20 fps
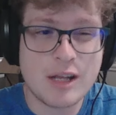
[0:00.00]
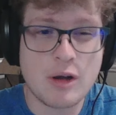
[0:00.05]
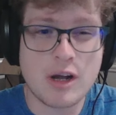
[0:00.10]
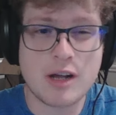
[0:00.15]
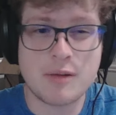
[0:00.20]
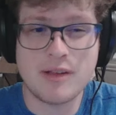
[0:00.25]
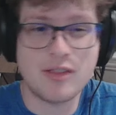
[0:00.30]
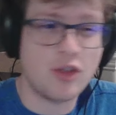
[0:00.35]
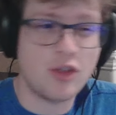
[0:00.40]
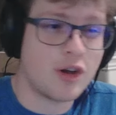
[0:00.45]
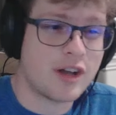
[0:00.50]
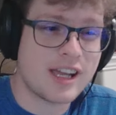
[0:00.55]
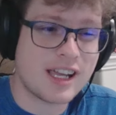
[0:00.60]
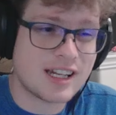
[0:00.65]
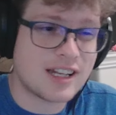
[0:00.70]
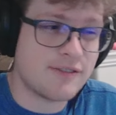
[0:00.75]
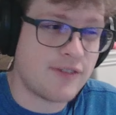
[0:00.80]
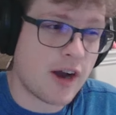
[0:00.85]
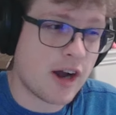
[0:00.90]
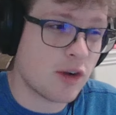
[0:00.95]
recommend looking
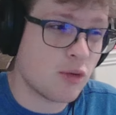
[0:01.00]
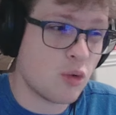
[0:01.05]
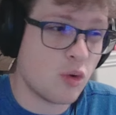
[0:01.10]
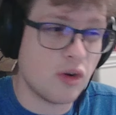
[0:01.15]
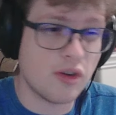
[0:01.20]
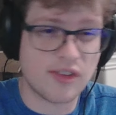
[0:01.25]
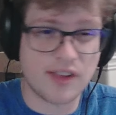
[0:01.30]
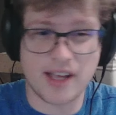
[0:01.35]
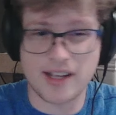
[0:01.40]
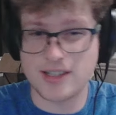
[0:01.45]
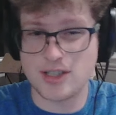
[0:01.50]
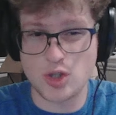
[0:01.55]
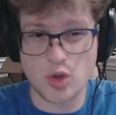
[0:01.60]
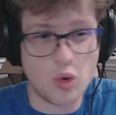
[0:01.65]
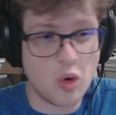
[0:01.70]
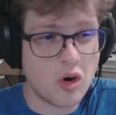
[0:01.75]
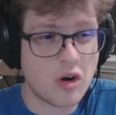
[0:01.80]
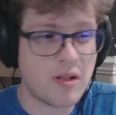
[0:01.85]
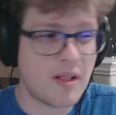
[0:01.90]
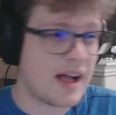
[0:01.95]
into variant rules like
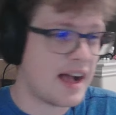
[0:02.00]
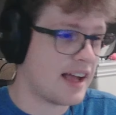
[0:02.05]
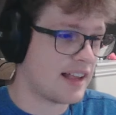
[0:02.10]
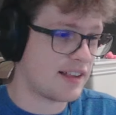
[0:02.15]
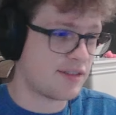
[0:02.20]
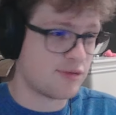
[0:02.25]
dual class,